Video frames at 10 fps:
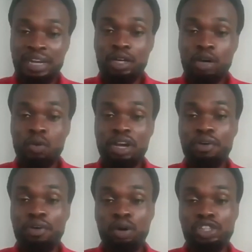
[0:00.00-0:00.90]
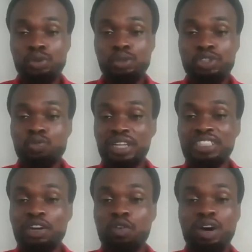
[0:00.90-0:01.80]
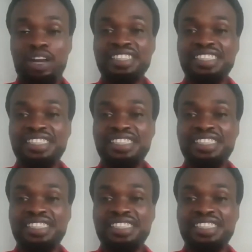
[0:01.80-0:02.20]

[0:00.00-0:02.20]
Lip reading: that we have understood what a wallet